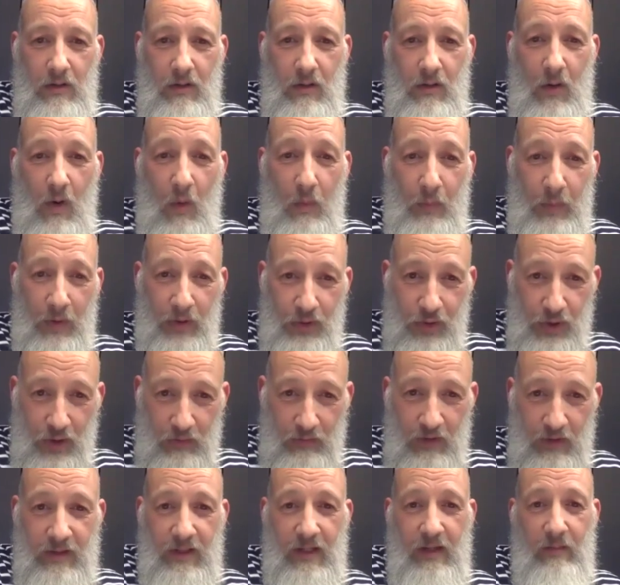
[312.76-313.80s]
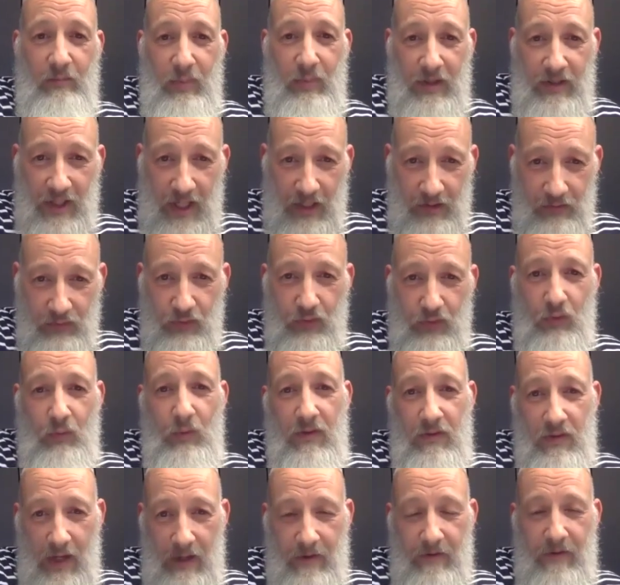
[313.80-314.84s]
opportunity and potential
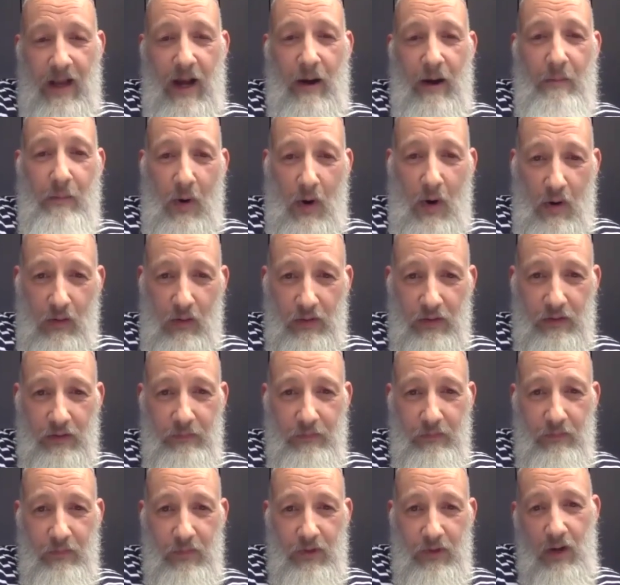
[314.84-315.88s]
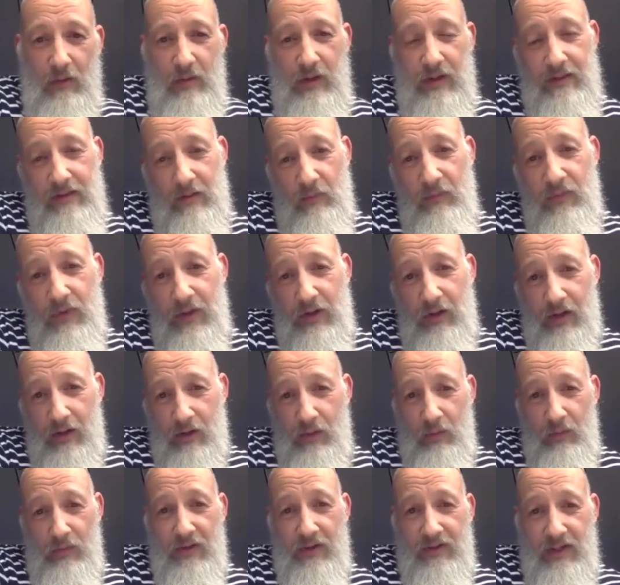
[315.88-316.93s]
within that box. So it's something I
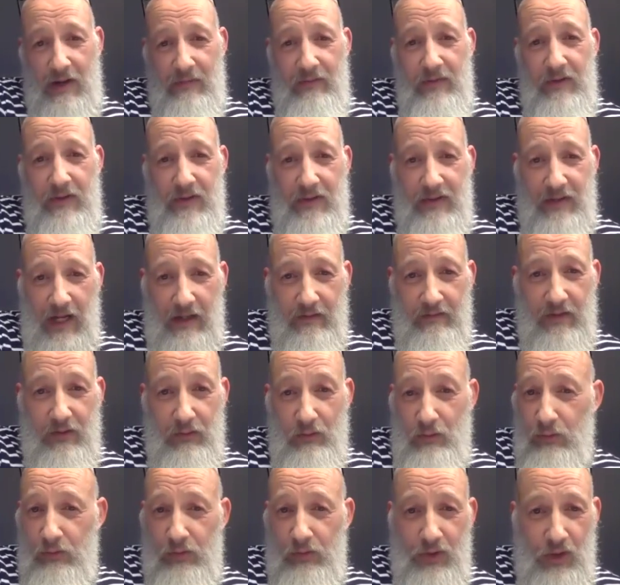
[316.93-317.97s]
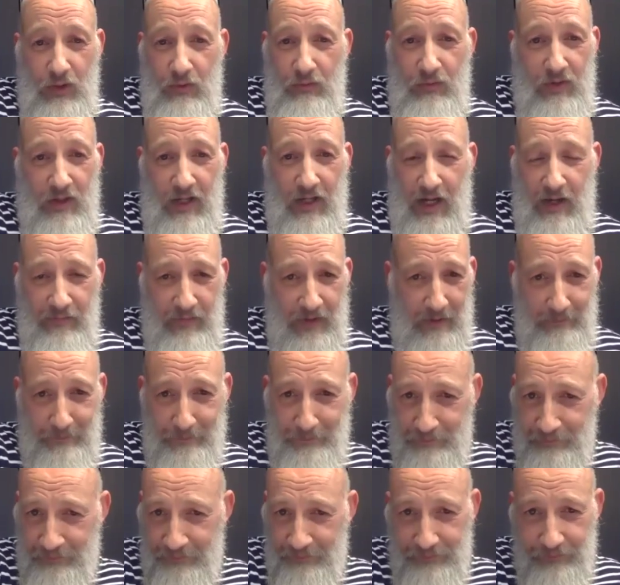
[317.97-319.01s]
call the seventh sense. All children have it
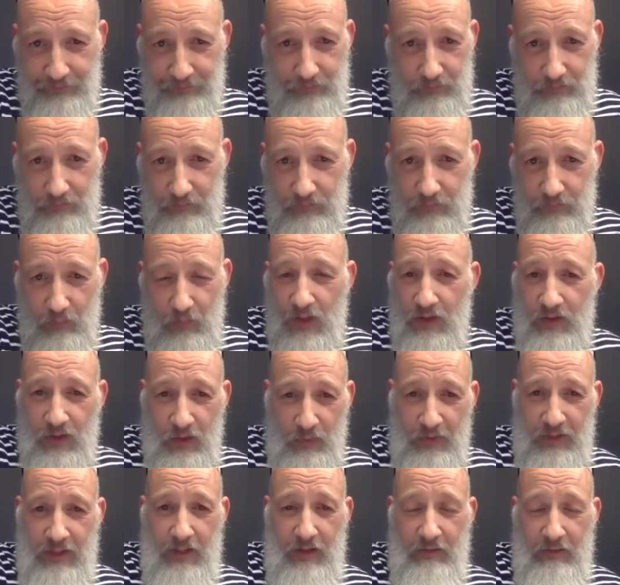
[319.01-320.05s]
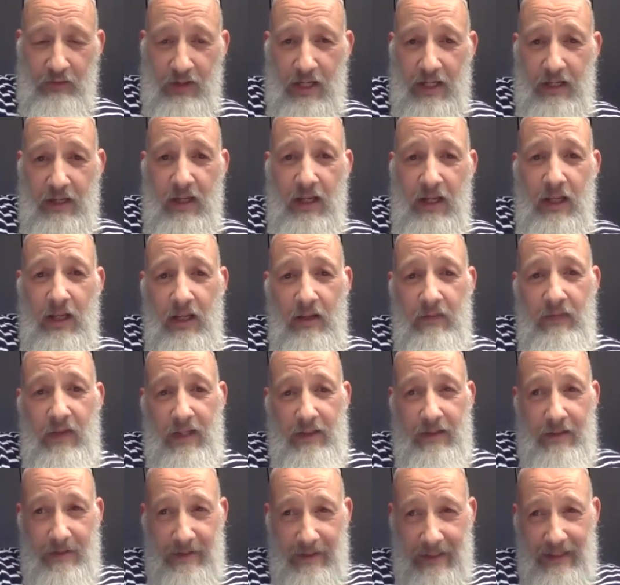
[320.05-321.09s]
to a degree. They
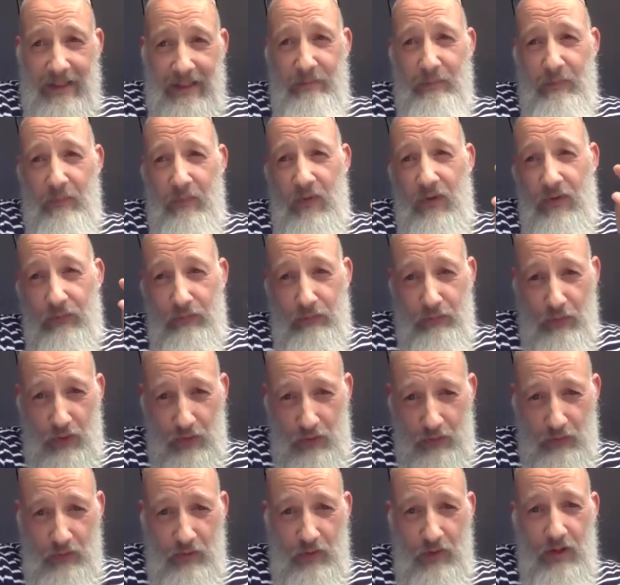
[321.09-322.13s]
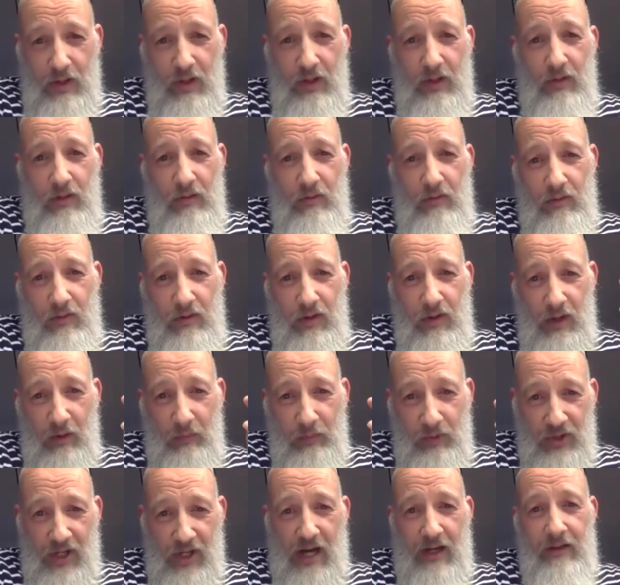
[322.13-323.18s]
see through the
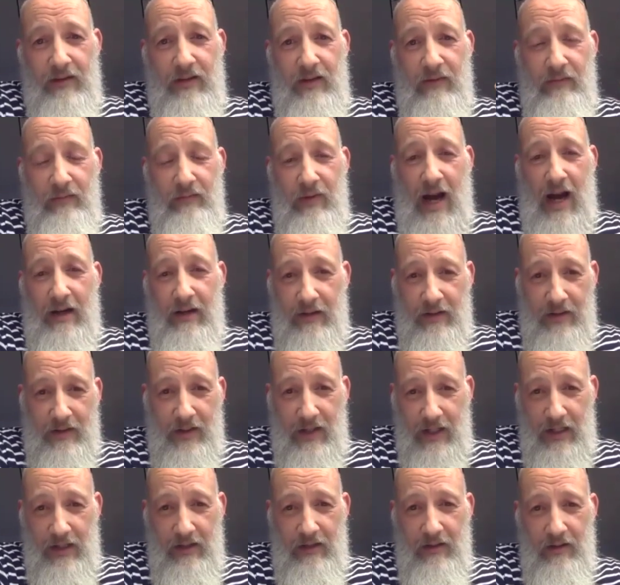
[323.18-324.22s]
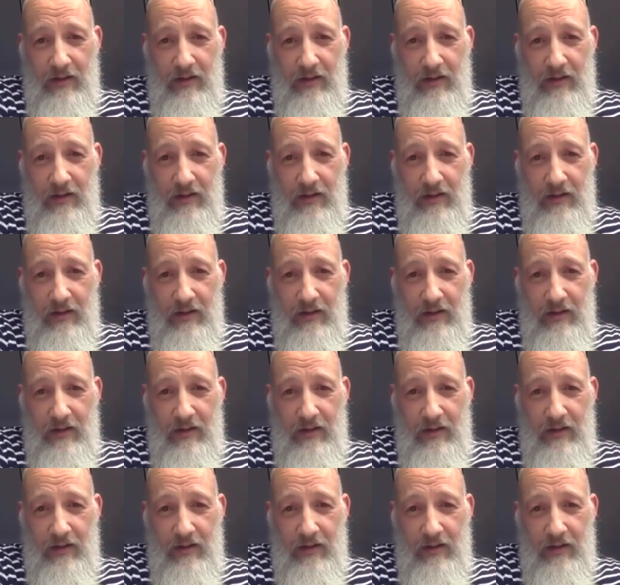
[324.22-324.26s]
objective reality